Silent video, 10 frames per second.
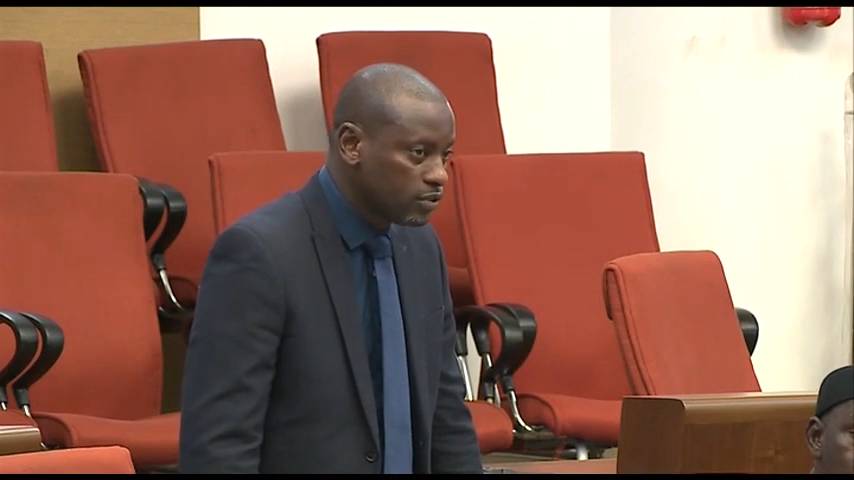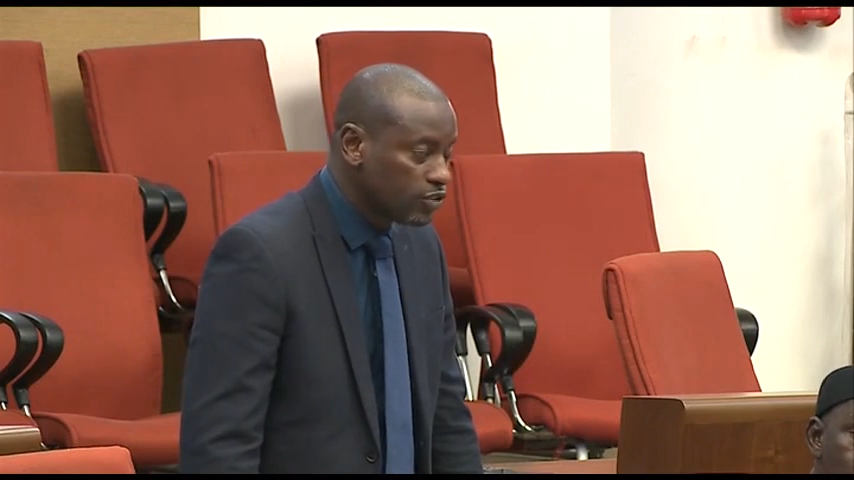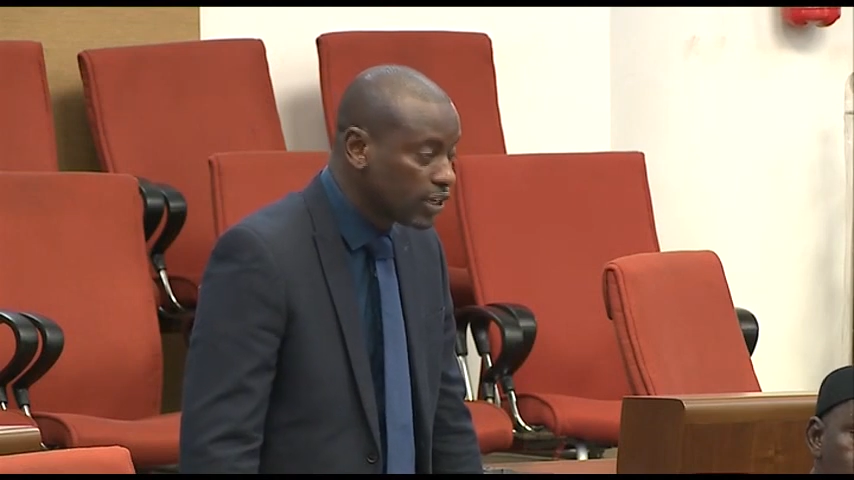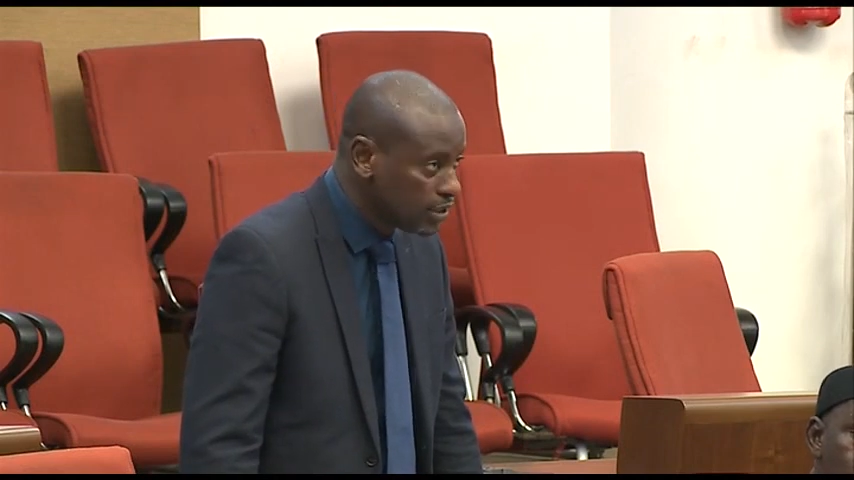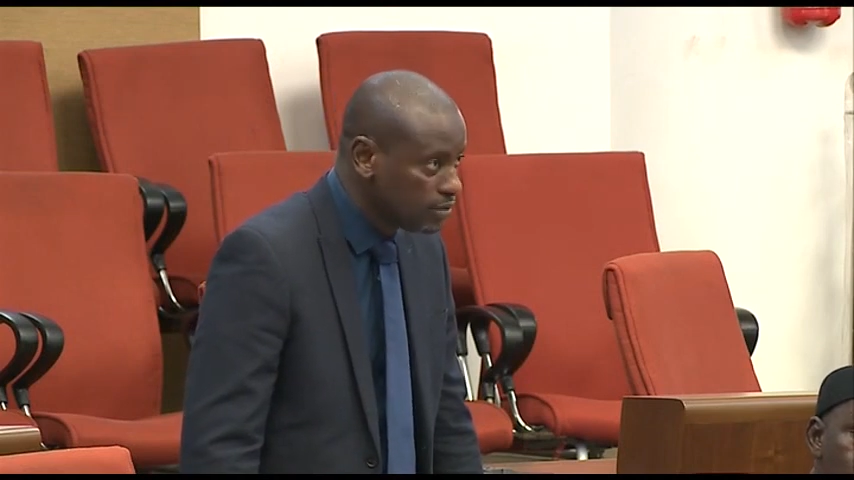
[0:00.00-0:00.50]

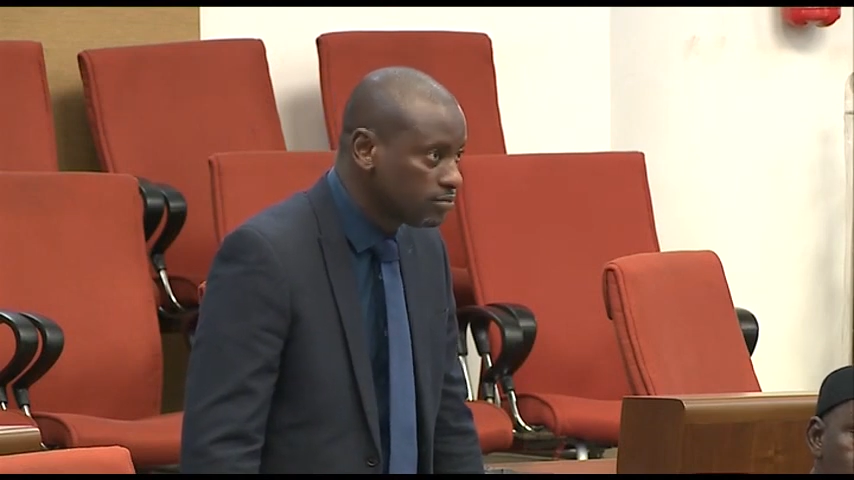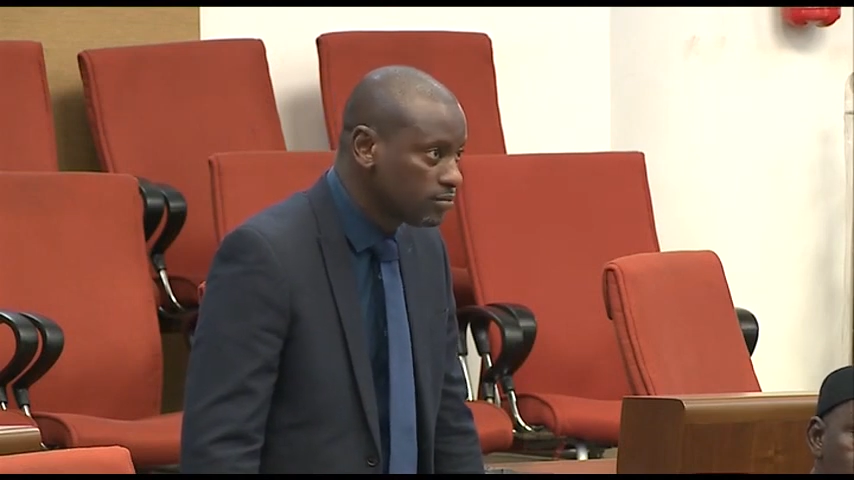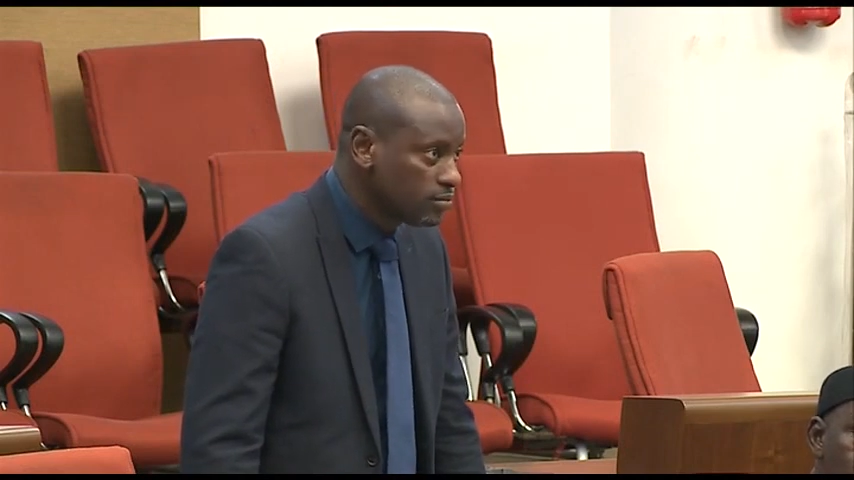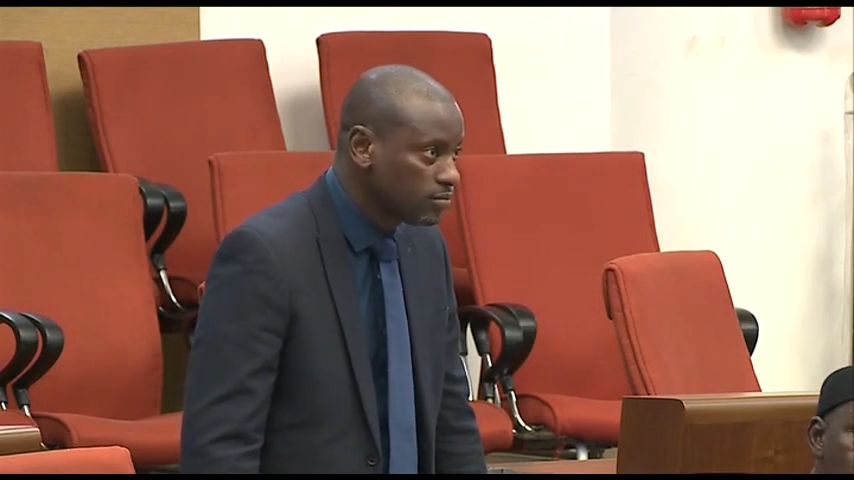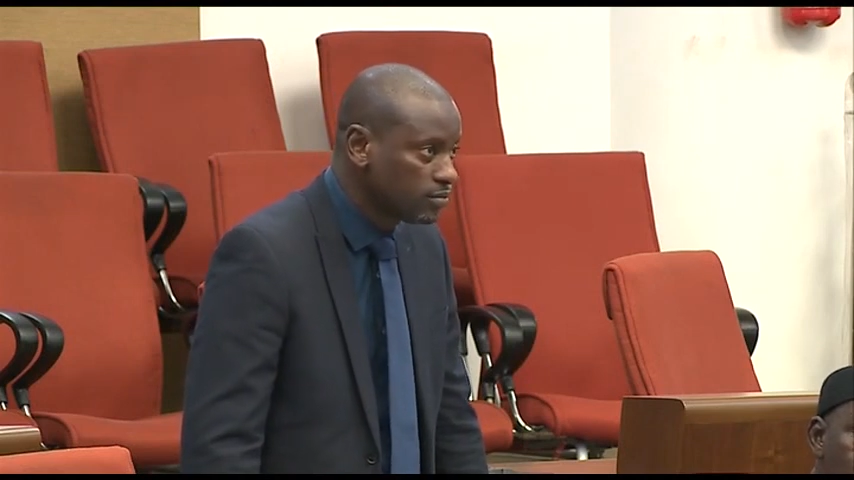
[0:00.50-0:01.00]
threatened
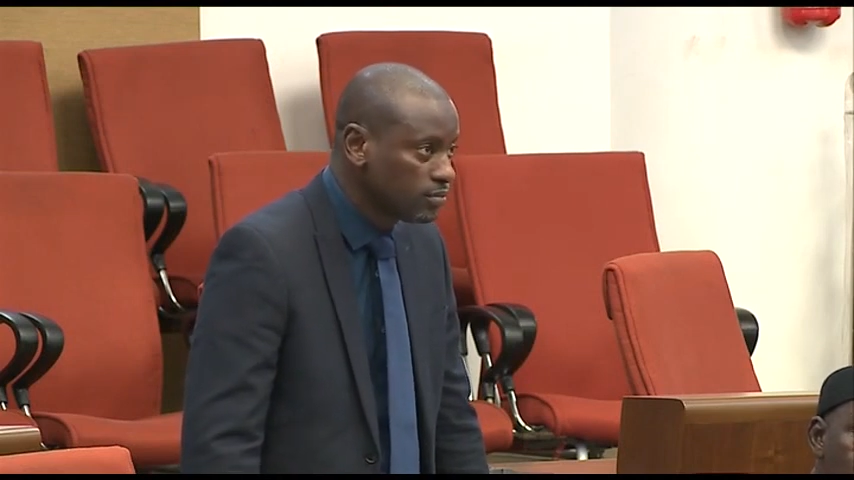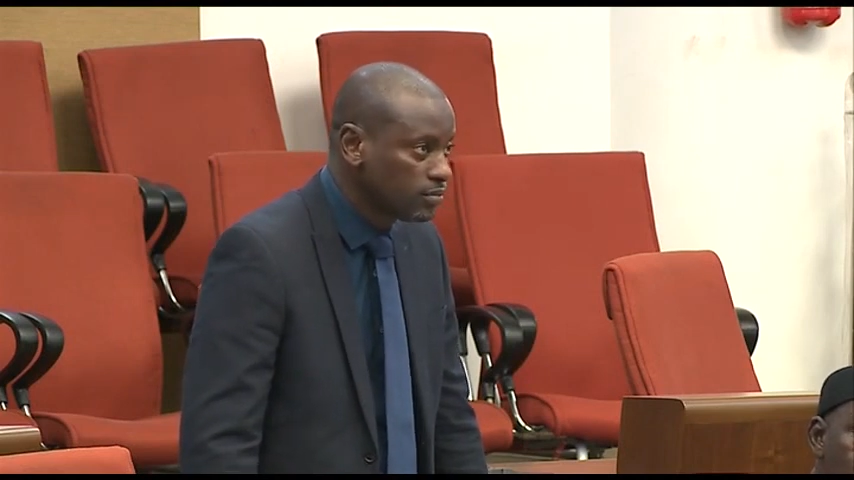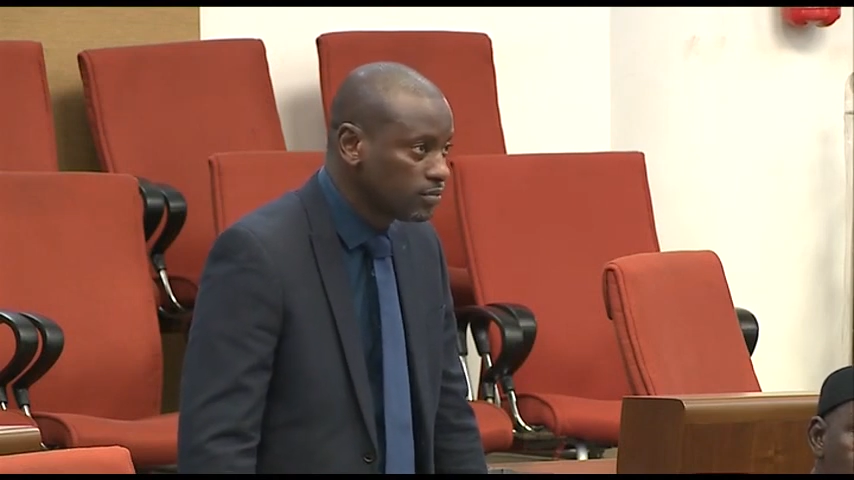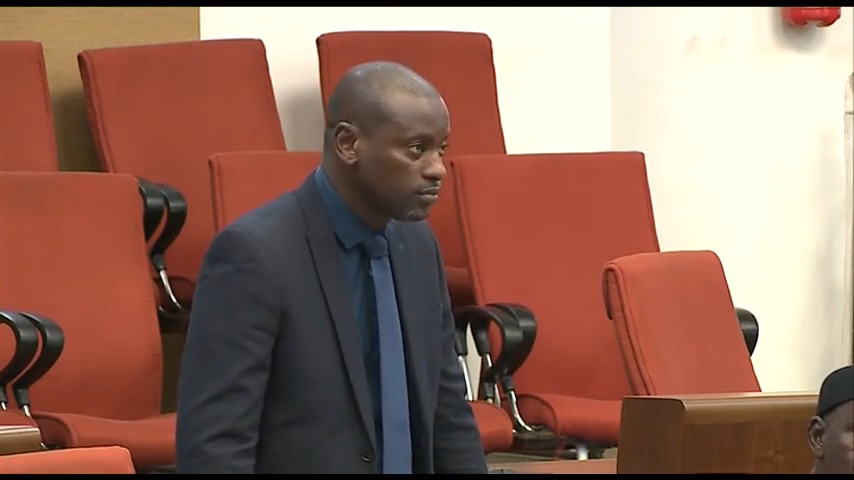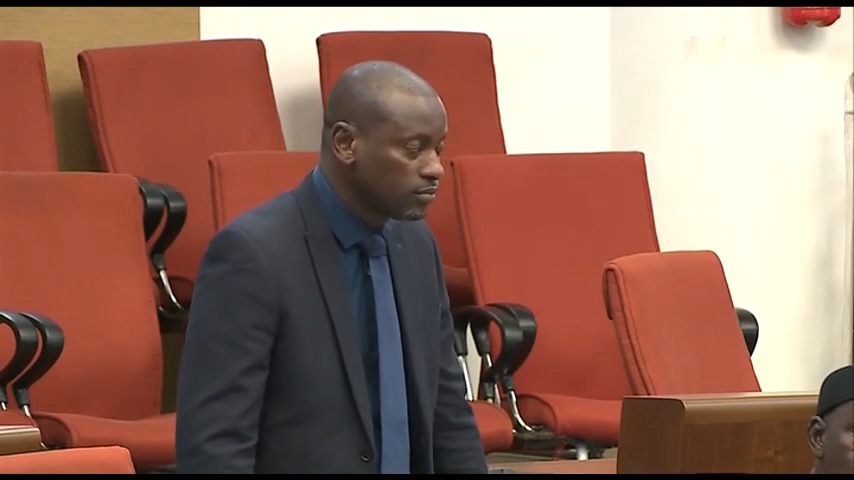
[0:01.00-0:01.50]

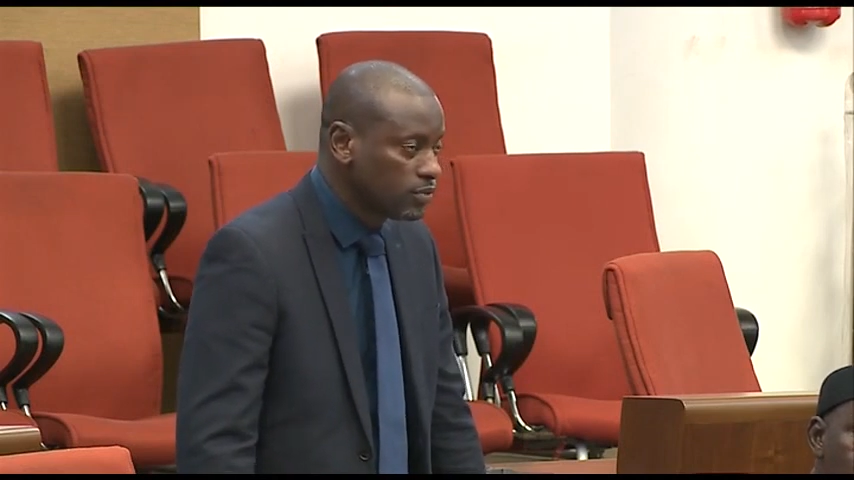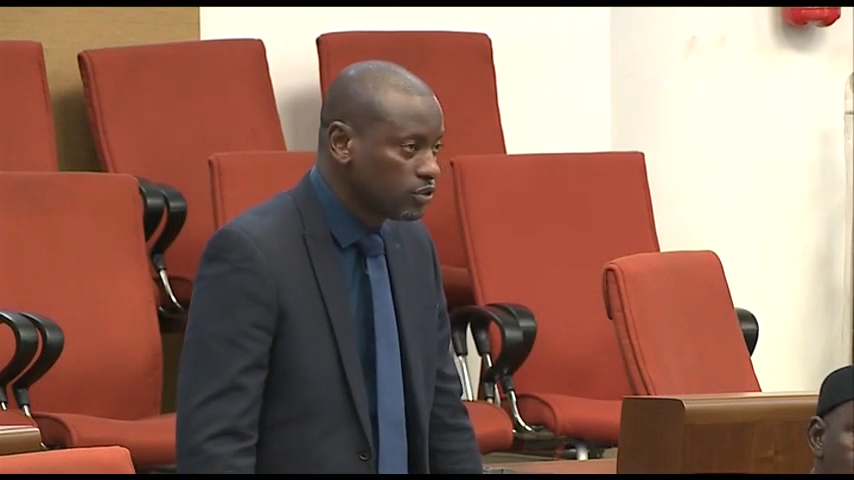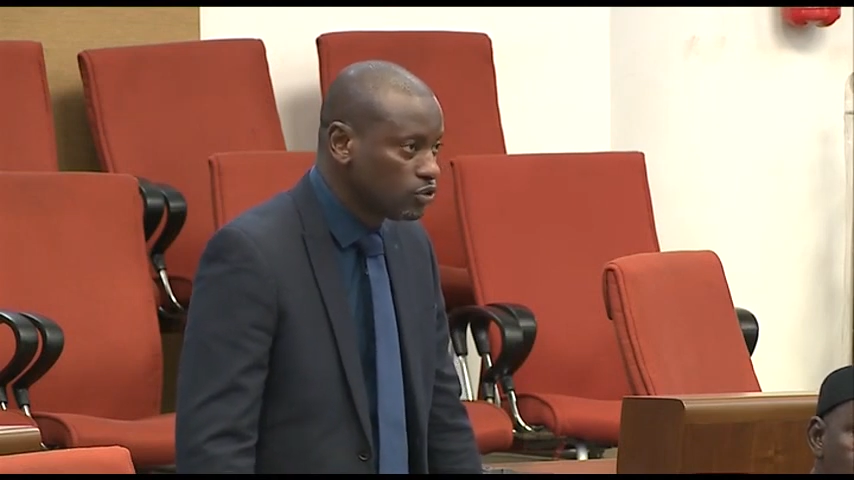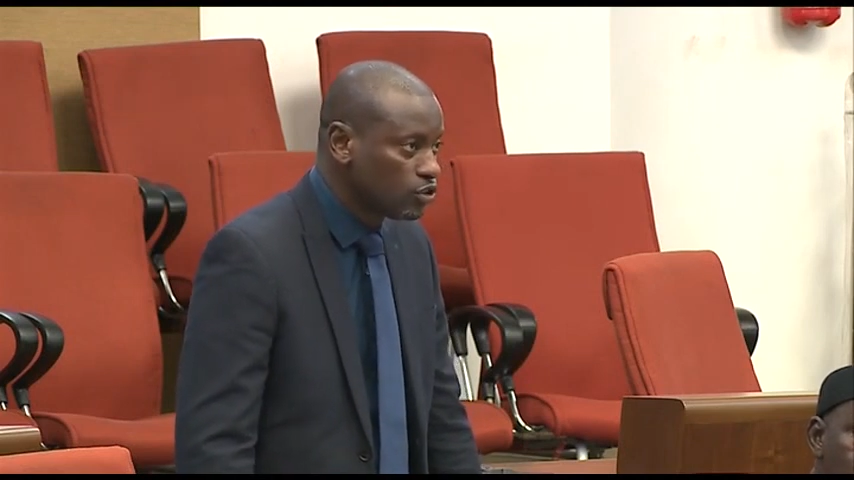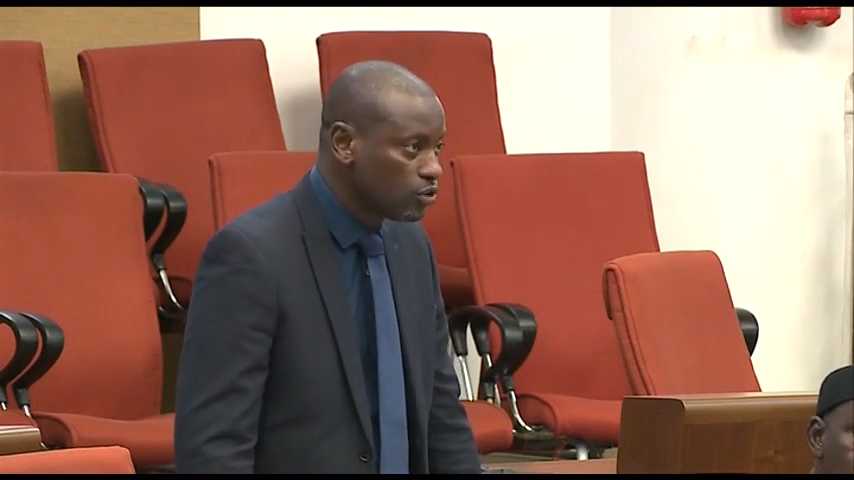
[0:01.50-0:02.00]

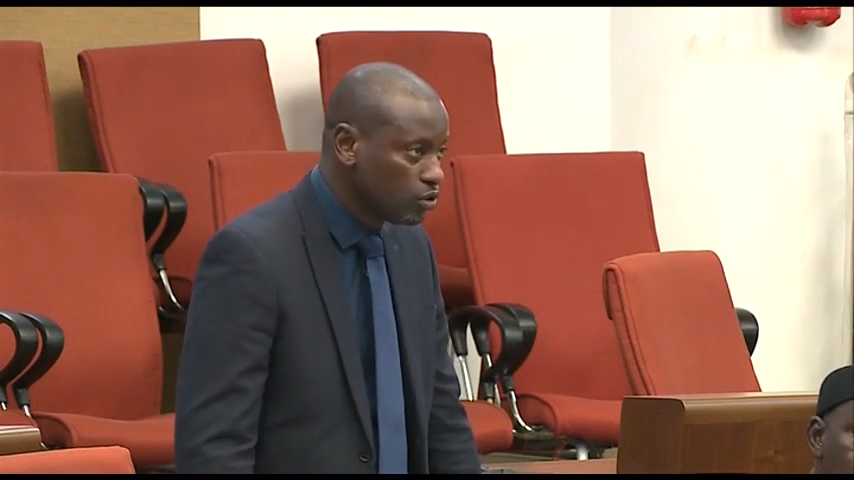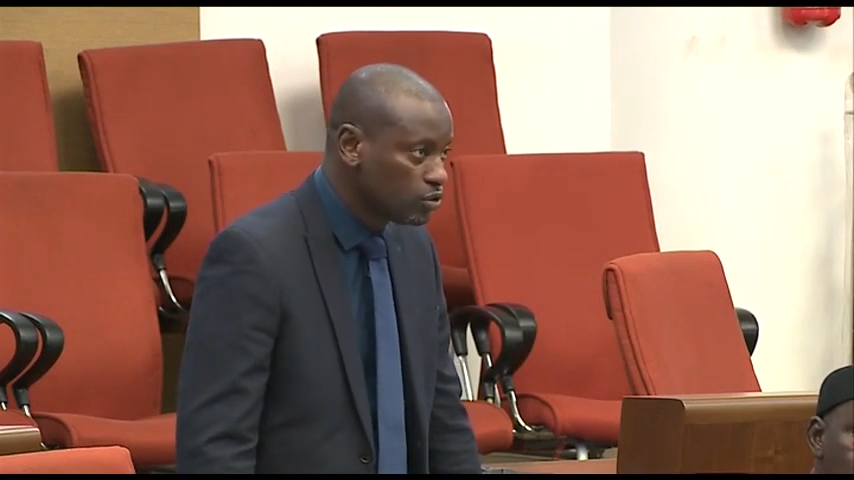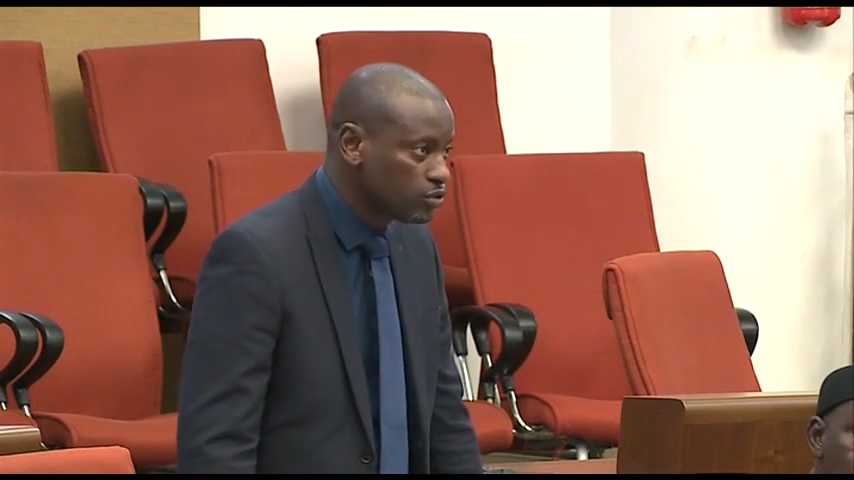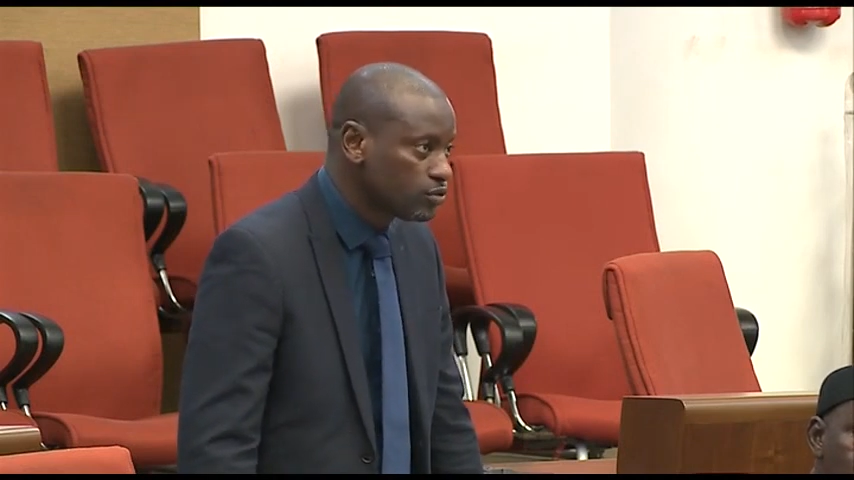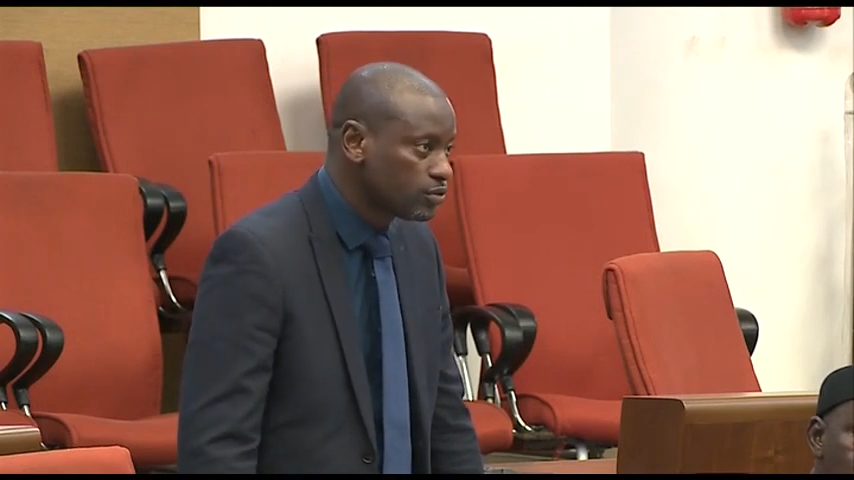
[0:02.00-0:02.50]
to
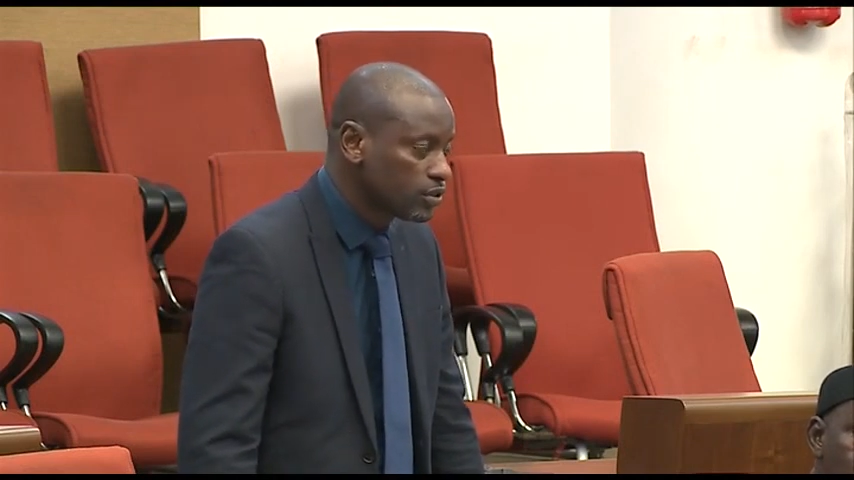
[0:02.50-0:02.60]
close.